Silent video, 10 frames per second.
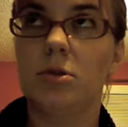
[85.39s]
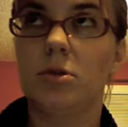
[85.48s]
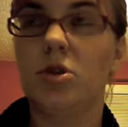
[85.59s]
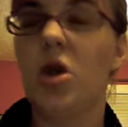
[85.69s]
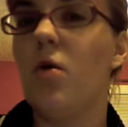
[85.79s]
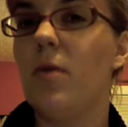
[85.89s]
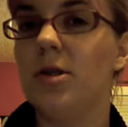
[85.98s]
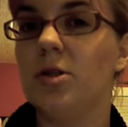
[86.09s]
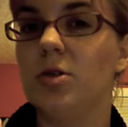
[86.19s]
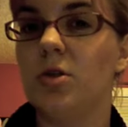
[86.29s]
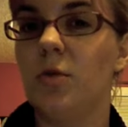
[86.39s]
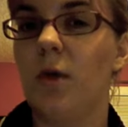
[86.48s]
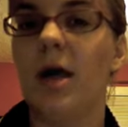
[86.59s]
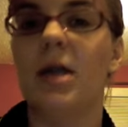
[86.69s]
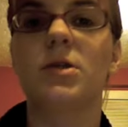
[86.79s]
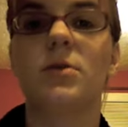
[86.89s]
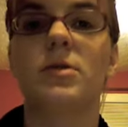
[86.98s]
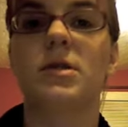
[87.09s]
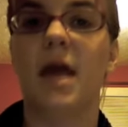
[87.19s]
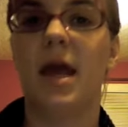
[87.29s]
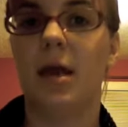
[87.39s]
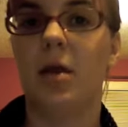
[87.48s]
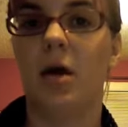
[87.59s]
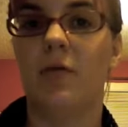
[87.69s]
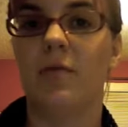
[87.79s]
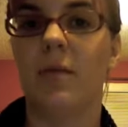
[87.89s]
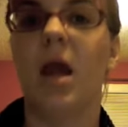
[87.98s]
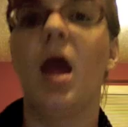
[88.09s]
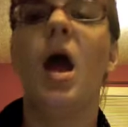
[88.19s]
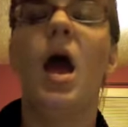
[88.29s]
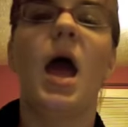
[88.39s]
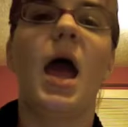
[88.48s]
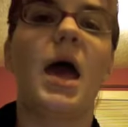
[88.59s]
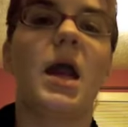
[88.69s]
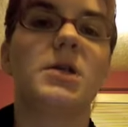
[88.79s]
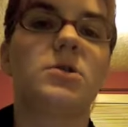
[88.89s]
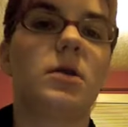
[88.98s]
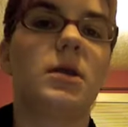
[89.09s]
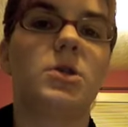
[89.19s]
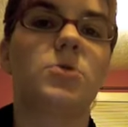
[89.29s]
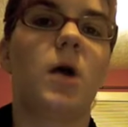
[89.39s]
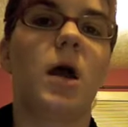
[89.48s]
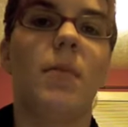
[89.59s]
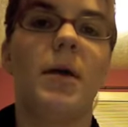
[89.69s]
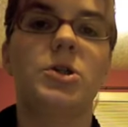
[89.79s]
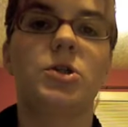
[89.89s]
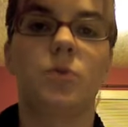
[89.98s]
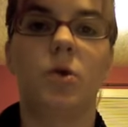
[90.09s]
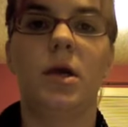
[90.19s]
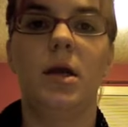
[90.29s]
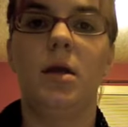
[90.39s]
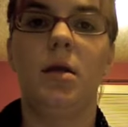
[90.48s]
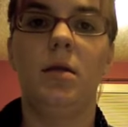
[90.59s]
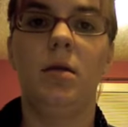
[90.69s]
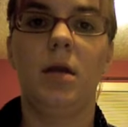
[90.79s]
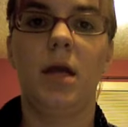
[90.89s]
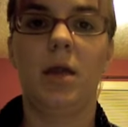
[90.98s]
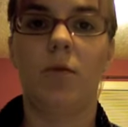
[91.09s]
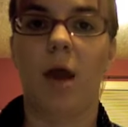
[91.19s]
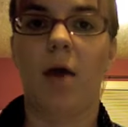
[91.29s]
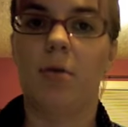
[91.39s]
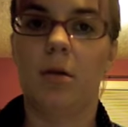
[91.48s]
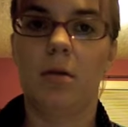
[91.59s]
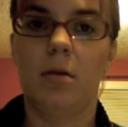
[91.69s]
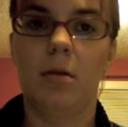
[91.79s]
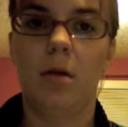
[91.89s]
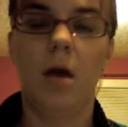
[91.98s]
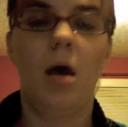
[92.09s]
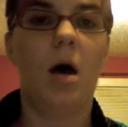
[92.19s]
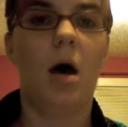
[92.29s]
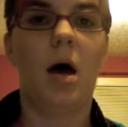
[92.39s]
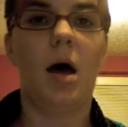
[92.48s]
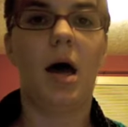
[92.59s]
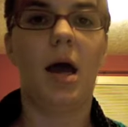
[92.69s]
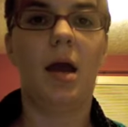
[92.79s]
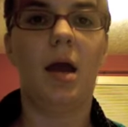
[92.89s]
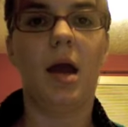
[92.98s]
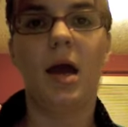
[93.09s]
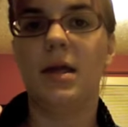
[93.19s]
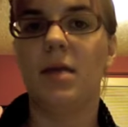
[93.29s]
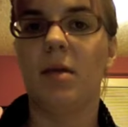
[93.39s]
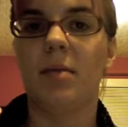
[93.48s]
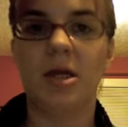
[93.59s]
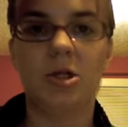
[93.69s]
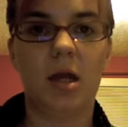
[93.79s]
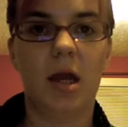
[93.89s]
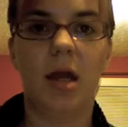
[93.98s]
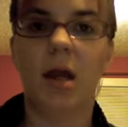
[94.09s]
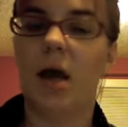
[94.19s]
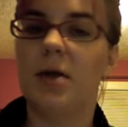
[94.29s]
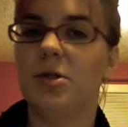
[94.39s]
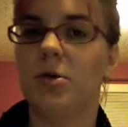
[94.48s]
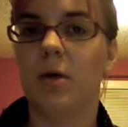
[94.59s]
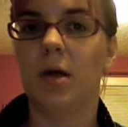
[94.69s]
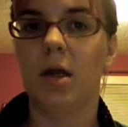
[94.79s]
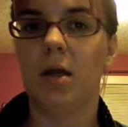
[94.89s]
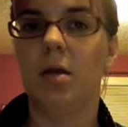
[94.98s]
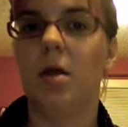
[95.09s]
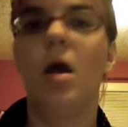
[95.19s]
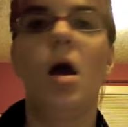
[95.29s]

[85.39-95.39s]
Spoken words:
2 inches too wide, and so it was just hanging off of me. And I started the shrug by just working in the round. I did my base chain, I joined,